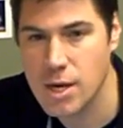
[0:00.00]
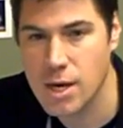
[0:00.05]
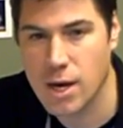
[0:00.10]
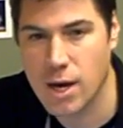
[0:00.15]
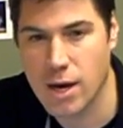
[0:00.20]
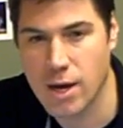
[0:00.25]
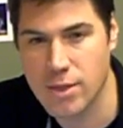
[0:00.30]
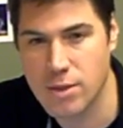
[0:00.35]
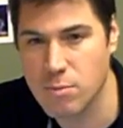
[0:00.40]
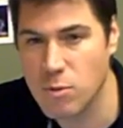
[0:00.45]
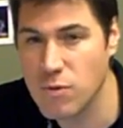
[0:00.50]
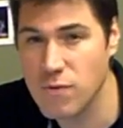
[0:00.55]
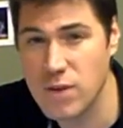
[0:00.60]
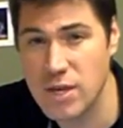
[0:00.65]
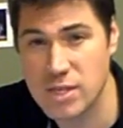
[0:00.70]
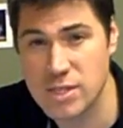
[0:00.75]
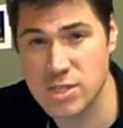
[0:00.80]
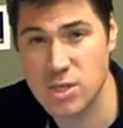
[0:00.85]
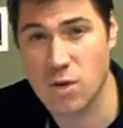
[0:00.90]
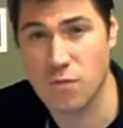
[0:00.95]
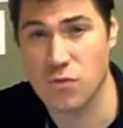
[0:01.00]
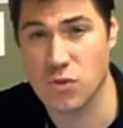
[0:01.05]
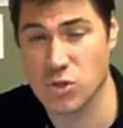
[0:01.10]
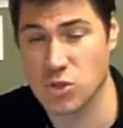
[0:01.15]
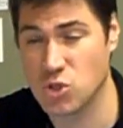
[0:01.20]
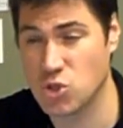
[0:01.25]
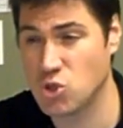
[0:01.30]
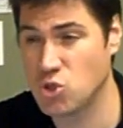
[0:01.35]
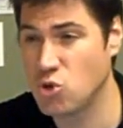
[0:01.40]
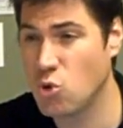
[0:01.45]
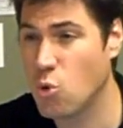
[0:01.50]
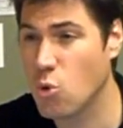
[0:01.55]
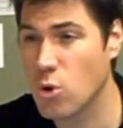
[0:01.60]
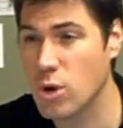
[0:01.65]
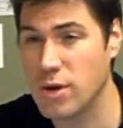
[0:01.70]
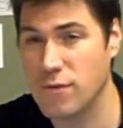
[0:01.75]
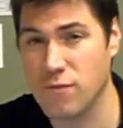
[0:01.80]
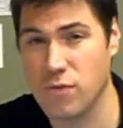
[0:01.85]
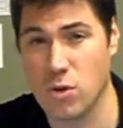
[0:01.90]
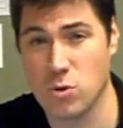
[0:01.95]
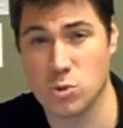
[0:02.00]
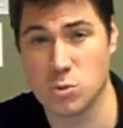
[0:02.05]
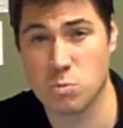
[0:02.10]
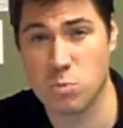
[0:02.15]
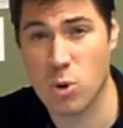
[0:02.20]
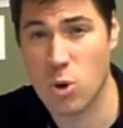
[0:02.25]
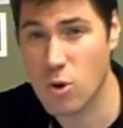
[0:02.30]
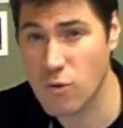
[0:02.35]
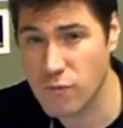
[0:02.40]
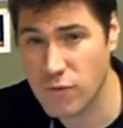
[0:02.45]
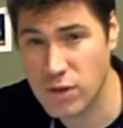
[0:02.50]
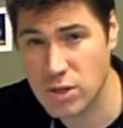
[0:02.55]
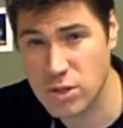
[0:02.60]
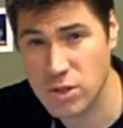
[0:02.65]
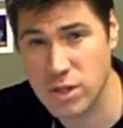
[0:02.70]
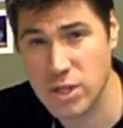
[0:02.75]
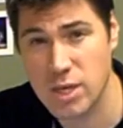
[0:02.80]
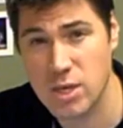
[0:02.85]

Uh, the movie itself, the story flows perfectly.